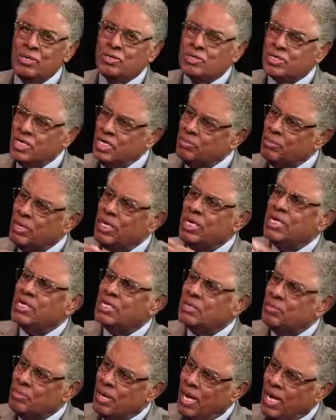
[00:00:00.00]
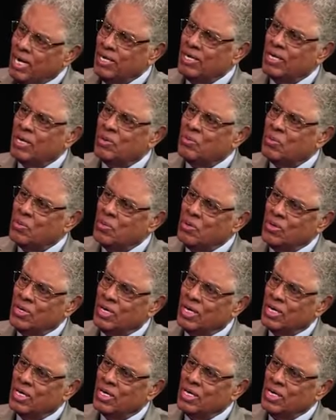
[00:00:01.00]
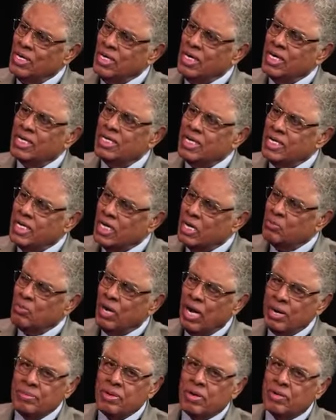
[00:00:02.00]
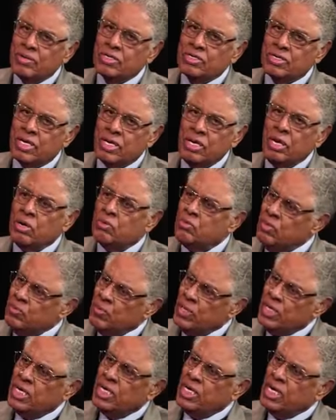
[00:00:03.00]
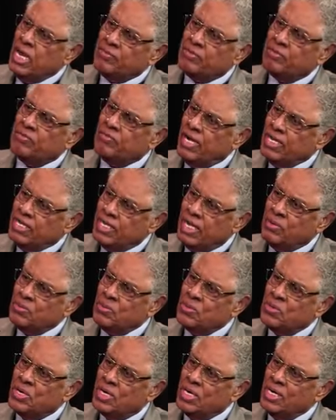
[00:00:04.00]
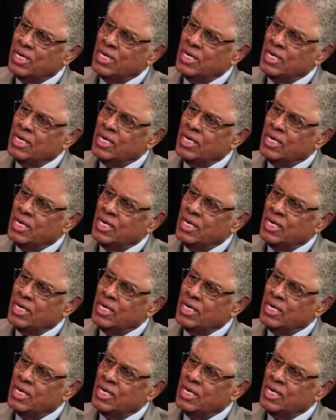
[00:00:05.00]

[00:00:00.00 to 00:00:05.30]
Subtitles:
you send men into battle in a war and they get wiped out and you say, you know, we really didn't have to fight that war.